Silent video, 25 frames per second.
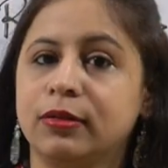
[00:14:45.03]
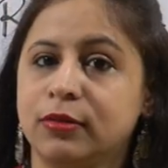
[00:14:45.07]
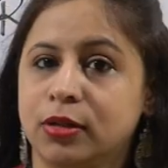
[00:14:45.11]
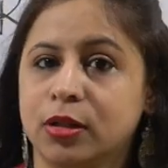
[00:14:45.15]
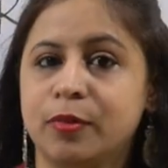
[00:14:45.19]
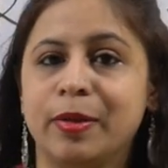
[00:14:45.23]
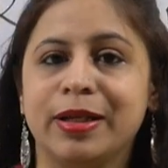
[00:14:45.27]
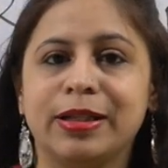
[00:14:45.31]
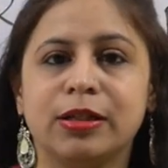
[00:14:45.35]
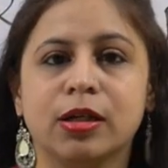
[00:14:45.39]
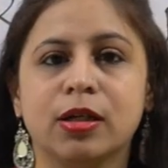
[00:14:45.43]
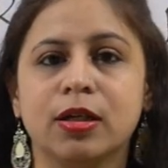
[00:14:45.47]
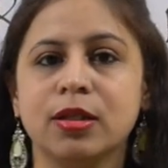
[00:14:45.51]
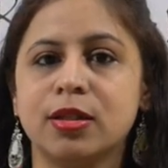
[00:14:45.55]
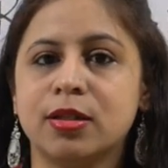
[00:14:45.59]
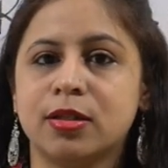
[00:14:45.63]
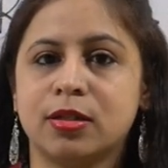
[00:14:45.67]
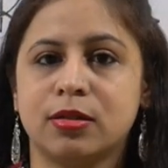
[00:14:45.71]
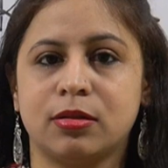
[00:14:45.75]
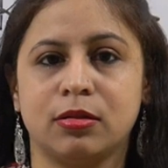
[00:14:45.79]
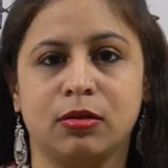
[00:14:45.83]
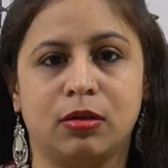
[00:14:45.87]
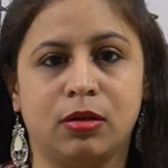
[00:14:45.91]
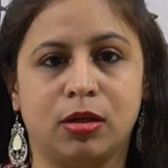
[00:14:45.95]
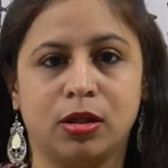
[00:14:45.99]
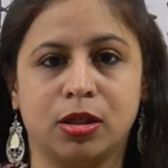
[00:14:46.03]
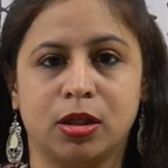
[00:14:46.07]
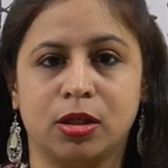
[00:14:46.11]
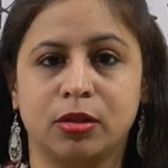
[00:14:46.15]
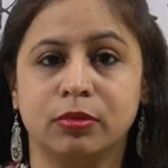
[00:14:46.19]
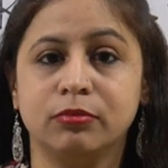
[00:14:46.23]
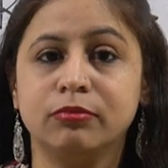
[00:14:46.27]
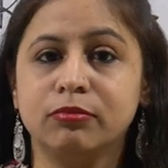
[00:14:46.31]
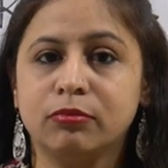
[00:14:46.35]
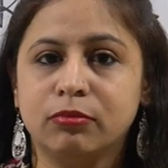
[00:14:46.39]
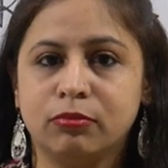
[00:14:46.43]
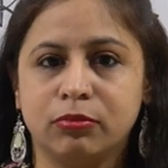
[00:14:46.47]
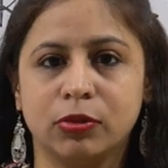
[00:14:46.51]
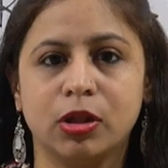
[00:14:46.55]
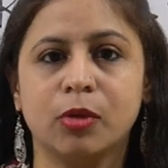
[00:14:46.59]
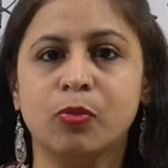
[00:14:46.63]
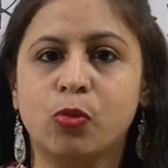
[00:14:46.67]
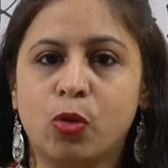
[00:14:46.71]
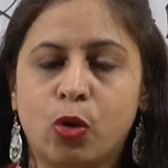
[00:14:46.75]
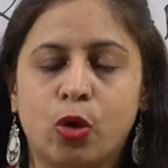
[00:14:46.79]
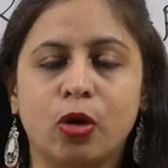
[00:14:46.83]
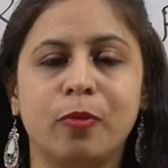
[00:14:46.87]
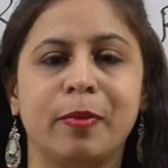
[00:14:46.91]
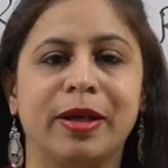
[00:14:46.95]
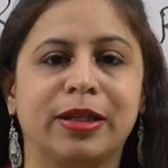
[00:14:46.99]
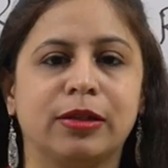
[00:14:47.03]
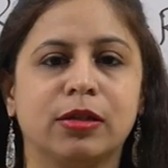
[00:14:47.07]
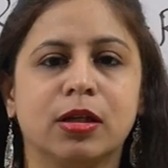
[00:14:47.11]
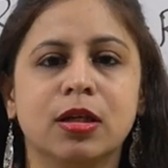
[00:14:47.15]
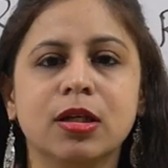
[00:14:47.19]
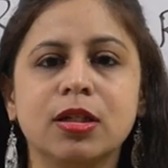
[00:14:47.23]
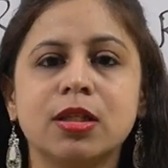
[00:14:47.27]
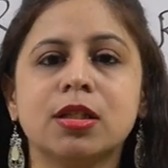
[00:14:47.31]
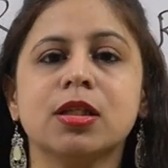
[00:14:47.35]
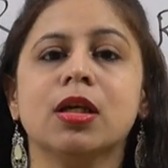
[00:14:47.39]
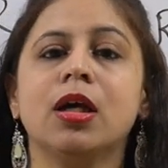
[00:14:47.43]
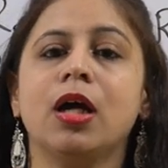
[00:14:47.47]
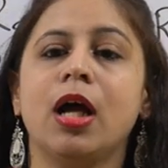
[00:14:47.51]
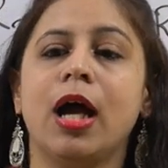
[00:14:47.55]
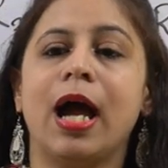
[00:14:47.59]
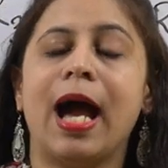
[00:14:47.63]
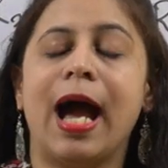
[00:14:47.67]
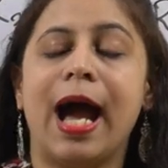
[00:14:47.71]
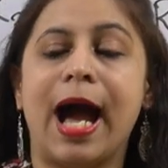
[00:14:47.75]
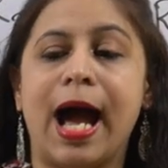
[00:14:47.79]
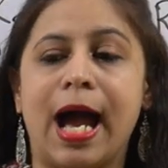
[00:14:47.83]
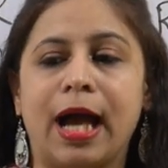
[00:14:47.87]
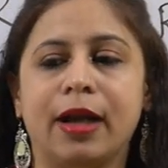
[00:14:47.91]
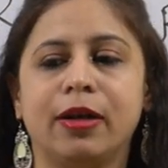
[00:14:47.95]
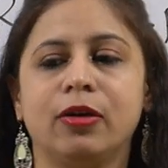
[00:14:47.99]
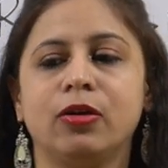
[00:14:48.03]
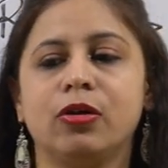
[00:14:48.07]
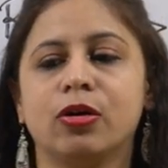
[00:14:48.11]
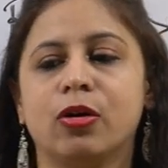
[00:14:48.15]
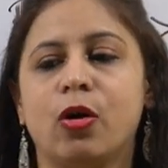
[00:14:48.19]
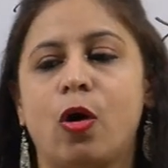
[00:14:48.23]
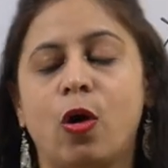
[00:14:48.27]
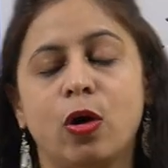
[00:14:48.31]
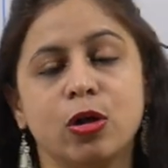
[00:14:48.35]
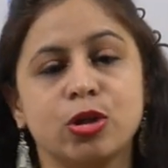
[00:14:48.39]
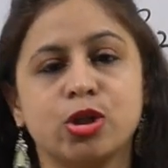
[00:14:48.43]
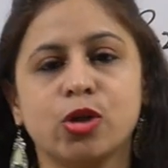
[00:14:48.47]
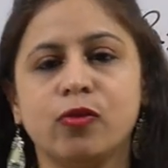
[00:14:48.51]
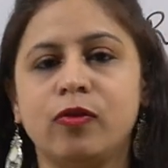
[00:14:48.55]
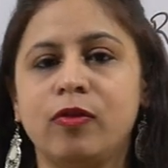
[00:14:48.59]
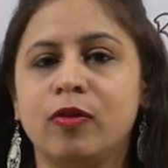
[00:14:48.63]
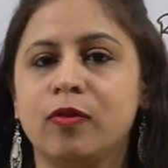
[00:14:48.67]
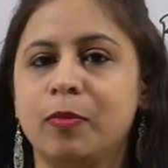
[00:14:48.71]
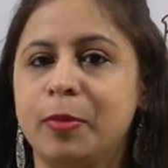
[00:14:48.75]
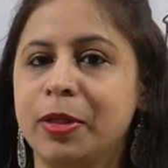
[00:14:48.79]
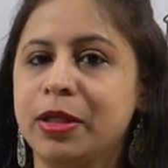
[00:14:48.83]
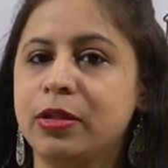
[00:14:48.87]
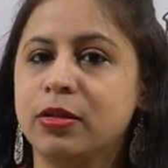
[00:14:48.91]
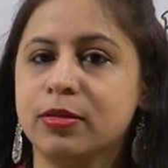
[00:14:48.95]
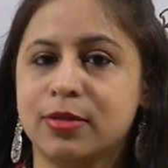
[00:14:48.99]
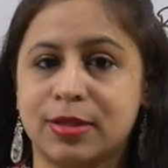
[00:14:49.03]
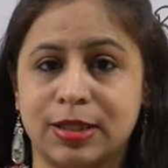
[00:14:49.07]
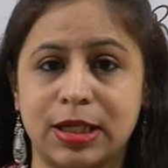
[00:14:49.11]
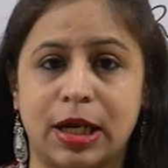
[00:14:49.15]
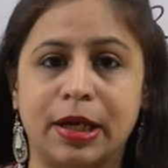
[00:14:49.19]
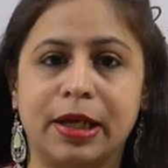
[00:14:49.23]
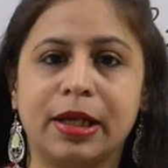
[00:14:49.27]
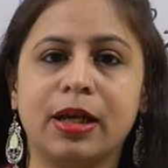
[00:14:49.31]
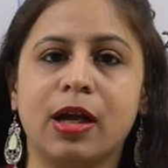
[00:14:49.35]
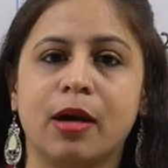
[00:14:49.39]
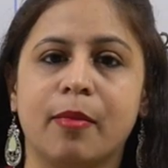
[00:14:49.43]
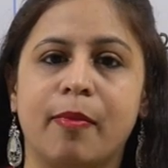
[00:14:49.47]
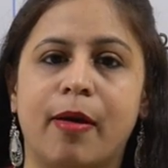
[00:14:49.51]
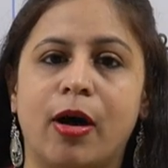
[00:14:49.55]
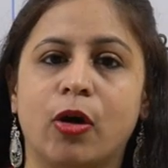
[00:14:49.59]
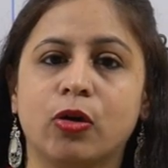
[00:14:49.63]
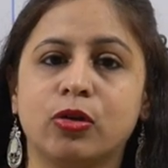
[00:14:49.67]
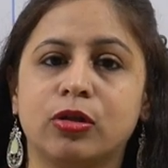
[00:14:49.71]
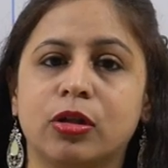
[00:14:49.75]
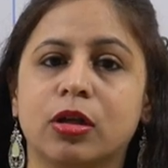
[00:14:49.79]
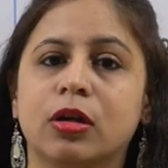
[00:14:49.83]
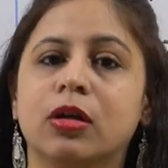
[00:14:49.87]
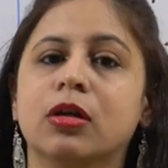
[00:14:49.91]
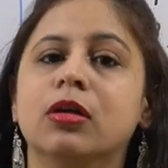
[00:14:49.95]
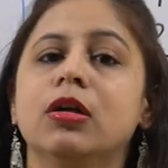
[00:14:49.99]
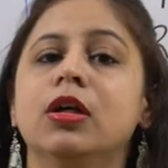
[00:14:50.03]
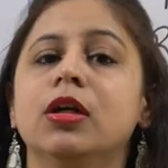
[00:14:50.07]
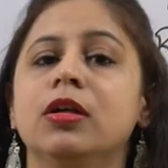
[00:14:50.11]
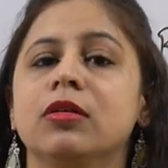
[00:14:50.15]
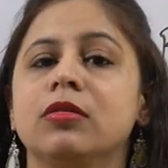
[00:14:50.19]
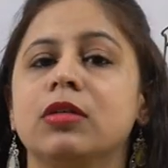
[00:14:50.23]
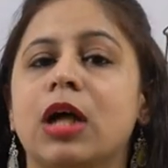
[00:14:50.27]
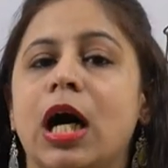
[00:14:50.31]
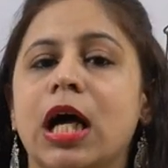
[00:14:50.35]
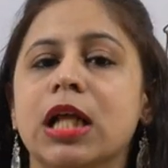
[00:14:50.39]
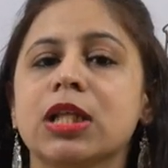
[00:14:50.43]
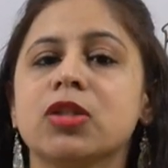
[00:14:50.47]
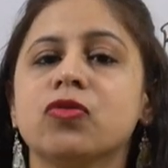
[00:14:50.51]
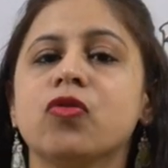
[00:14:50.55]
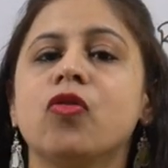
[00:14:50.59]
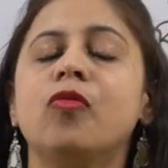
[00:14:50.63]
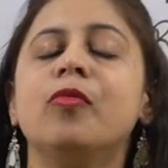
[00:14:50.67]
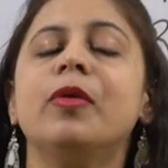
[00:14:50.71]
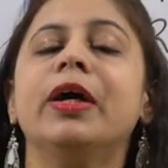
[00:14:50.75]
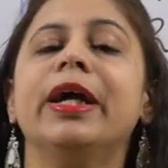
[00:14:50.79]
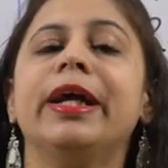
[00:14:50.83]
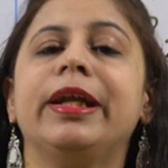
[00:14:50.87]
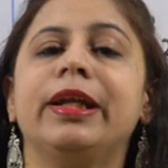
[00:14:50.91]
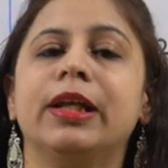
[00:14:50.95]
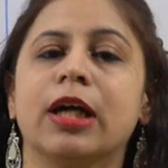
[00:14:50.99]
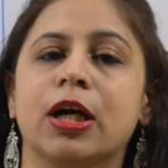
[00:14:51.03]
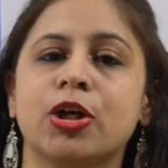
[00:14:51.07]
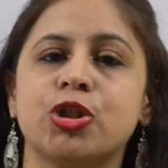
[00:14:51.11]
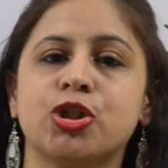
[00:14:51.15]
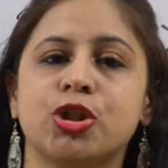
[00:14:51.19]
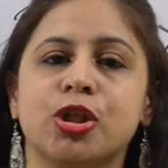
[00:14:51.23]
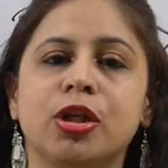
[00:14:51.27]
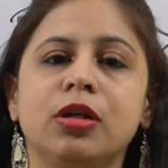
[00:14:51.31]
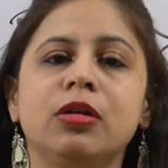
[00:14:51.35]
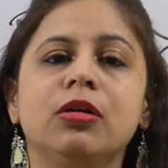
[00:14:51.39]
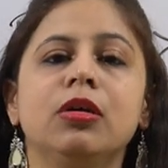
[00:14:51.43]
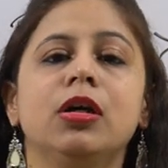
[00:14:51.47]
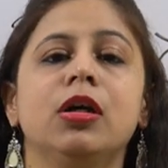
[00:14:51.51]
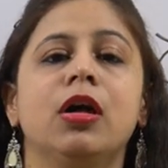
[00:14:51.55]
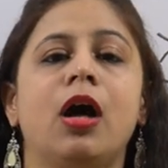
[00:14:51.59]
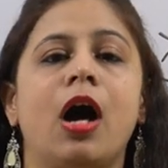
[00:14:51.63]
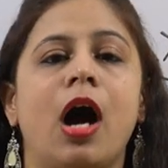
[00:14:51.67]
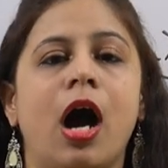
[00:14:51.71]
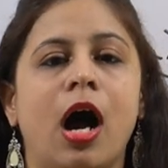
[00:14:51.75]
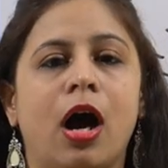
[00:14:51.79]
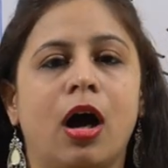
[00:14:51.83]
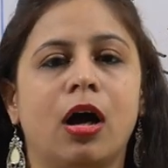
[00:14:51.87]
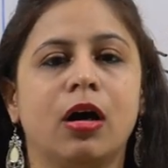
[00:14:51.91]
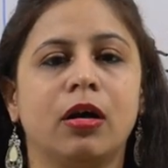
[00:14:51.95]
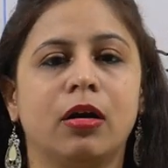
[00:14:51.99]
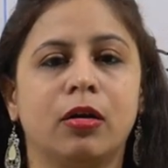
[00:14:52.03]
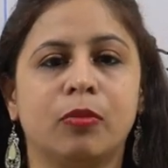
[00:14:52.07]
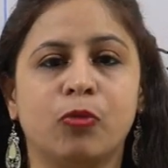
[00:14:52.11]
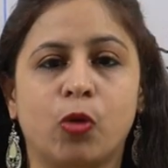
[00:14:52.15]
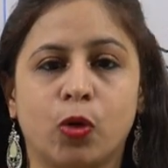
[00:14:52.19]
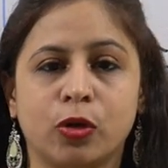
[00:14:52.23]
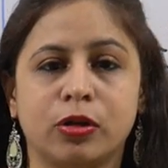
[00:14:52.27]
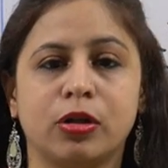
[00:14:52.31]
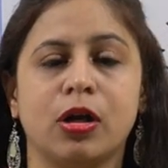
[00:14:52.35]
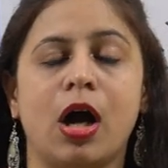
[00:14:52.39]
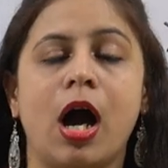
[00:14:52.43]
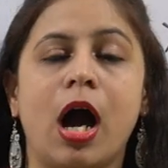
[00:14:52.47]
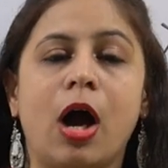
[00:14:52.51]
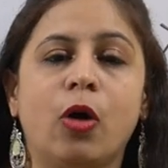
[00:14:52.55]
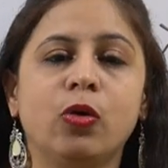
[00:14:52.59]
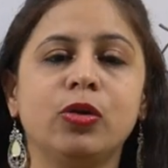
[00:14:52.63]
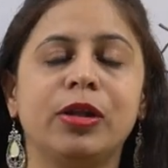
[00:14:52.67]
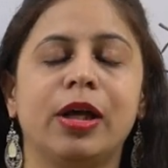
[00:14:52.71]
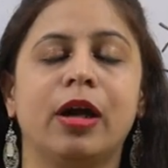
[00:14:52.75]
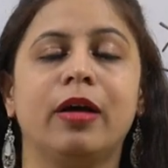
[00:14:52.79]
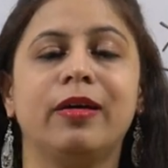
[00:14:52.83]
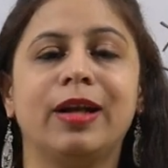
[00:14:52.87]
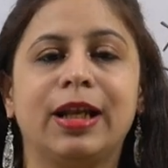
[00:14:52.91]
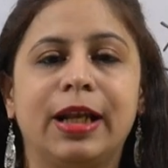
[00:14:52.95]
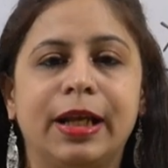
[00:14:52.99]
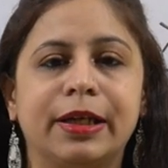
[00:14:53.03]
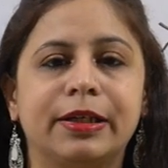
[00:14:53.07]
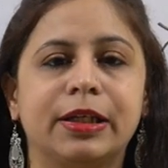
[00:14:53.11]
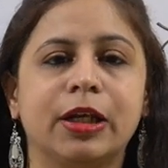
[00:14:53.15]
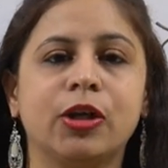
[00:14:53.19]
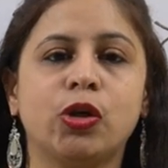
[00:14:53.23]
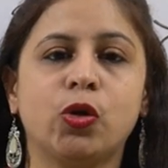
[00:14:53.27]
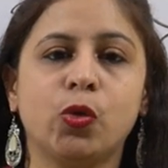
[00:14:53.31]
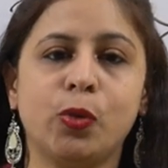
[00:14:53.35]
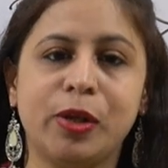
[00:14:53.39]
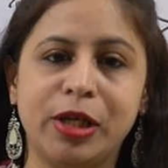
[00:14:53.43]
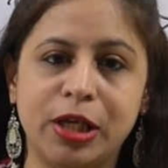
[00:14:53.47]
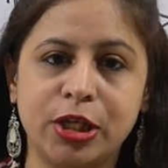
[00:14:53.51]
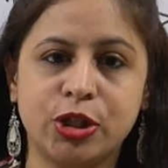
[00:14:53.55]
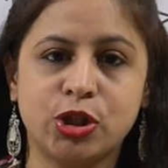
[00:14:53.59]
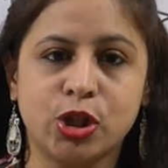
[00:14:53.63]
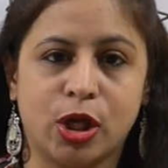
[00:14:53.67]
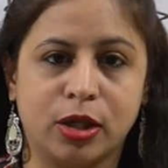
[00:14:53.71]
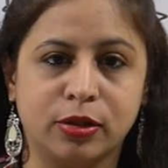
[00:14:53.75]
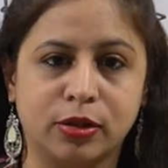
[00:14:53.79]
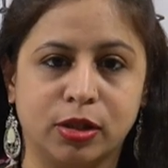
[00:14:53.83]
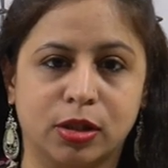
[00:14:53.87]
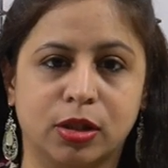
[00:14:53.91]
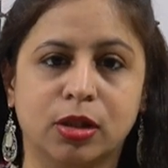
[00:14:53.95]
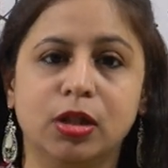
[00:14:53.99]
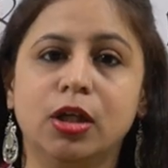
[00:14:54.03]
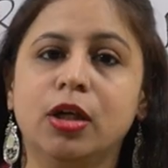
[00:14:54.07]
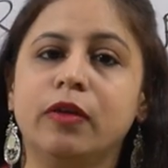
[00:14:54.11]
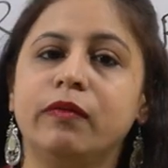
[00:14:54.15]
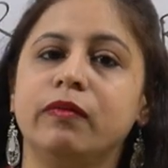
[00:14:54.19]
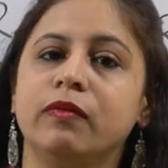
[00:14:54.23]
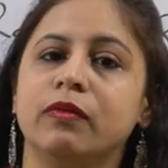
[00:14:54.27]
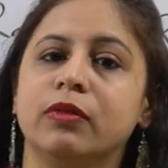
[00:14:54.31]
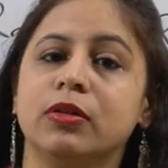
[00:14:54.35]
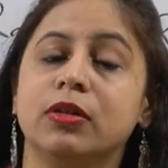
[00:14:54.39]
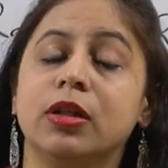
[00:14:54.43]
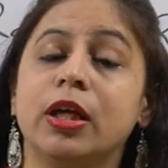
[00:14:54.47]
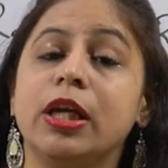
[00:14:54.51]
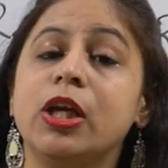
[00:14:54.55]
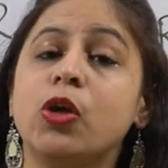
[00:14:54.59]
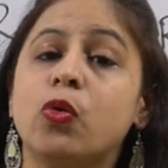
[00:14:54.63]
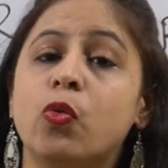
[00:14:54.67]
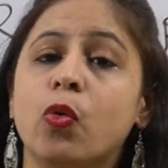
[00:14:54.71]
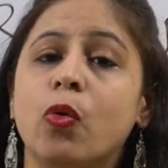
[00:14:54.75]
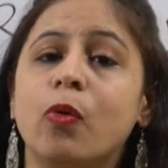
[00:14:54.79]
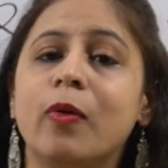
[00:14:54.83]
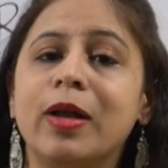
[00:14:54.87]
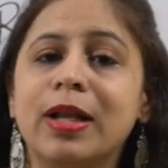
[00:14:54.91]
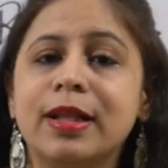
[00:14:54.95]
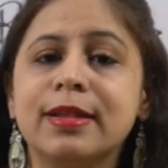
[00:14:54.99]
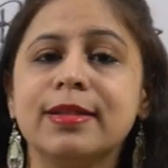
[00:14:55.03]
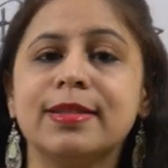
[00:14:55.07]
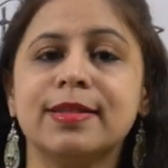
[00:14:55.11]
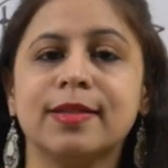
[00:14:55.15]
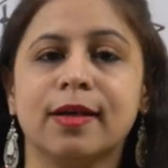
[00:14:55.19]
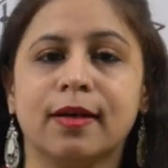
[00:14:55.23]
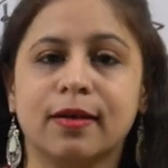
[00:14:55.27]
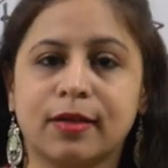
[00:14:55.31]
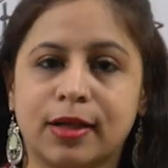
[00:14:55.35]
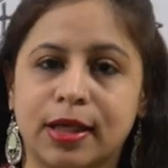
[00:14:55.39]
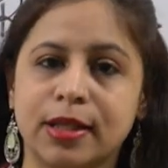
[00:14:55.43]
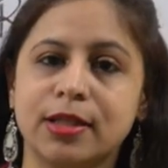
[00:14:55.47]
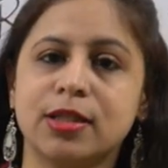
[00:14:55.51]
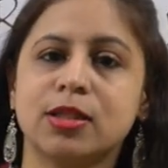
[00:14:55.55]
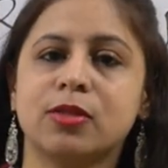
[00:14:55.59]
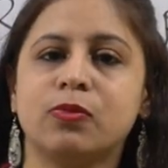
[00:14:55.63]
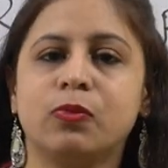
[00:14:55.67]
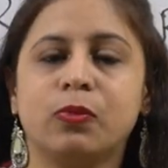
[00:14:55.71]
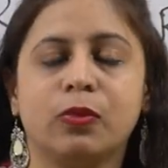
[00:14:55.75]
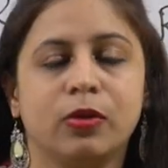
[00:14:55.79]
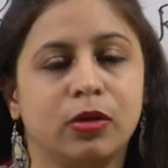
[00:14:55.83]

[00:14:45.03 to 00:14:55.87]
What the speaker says: The methods, the more methods, and also we will be studying about the transformer induction motor, how they are related to each other, the equivalent circuit